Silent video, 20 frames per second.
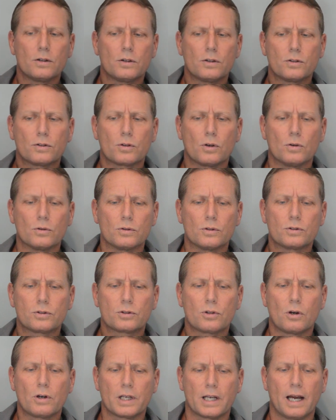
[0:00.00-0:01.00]
So
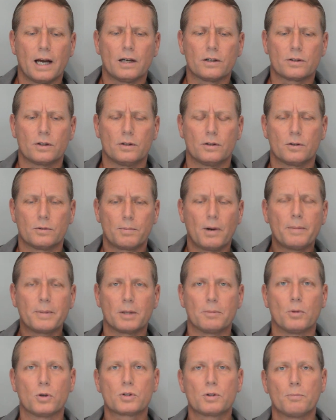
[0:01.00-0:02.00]
starting out,
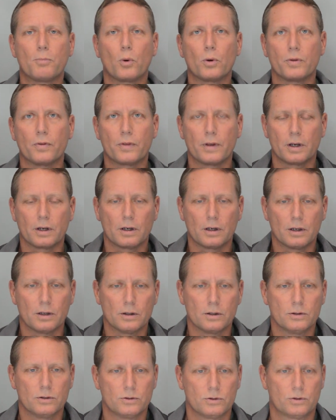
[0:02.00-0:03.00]
probably the most important thing
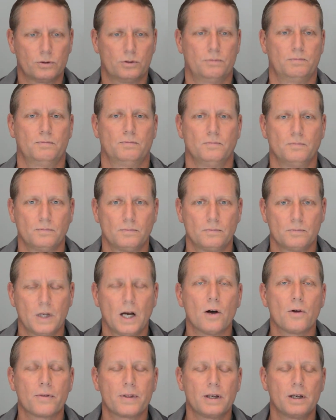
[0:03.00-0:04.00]
is
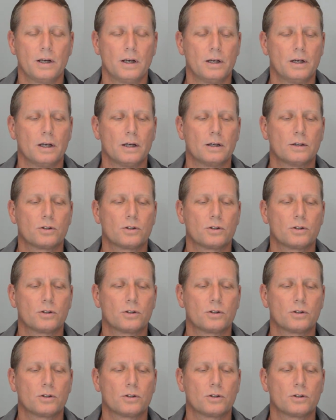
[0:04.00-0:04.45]
healthy eating.